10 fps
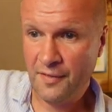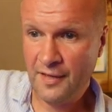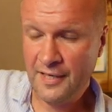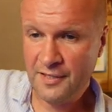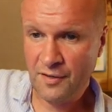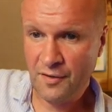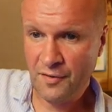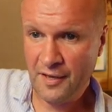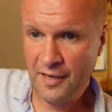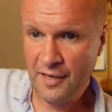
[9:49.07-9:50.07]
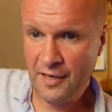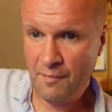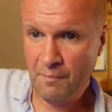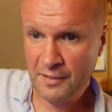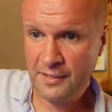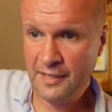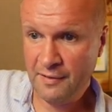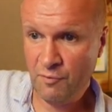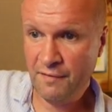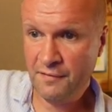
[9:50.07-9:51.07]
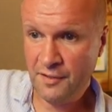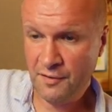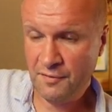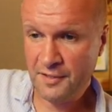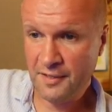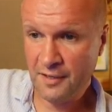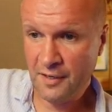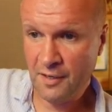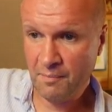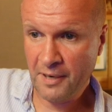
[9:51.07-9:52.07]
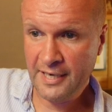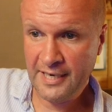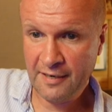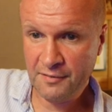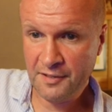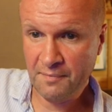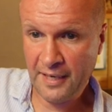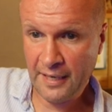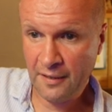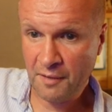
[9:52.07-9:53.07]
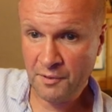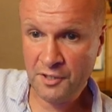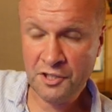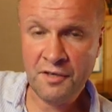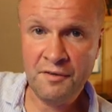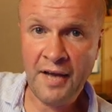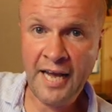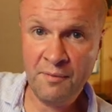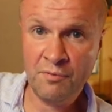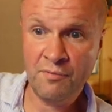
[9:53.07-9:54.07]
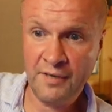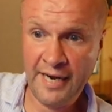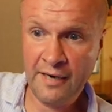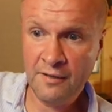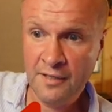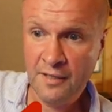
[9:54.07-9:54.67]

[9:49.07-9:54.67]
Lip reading: These are the monthly revenues that are paid out to me. I'm going to show you April now,